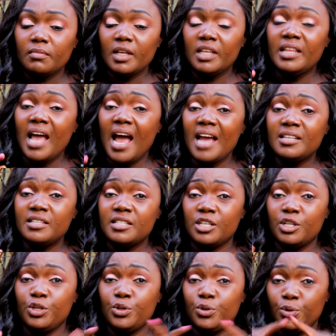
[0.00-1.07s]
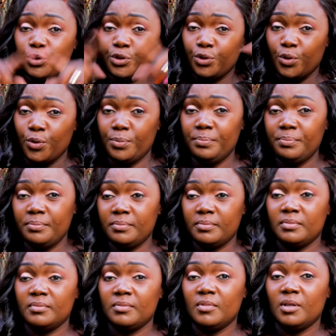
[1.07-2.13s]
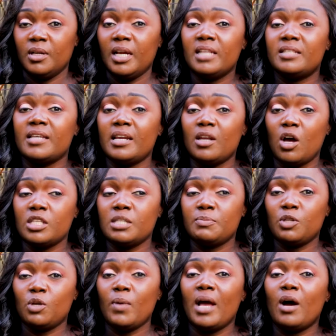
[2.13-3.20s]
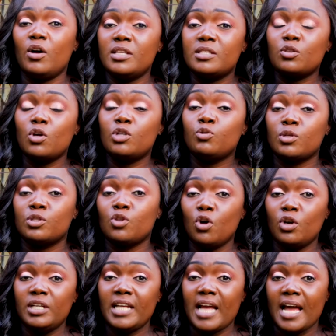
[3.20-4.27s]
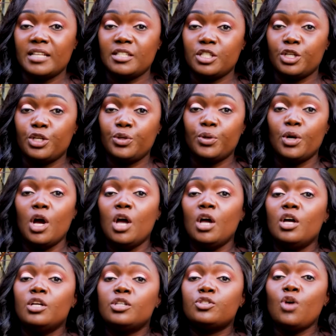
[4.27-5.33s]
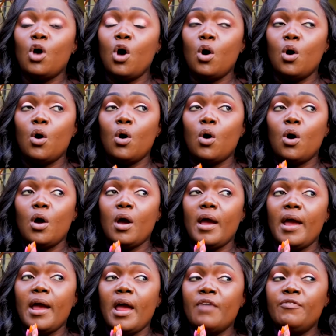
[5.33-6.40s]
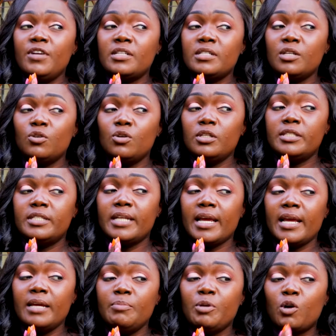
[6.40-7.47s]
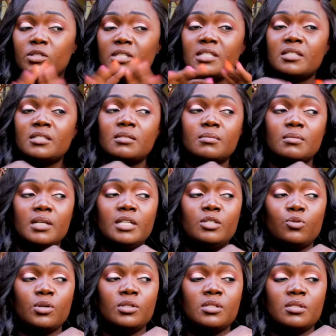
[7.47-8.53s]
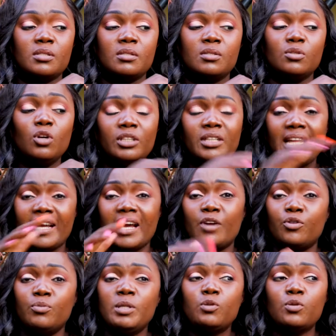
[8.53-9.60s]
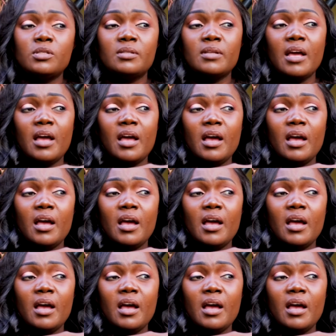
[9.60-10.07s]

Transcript: ICU room, it's an hospital where it was only ICU. So every single day, because it was not like a room, it was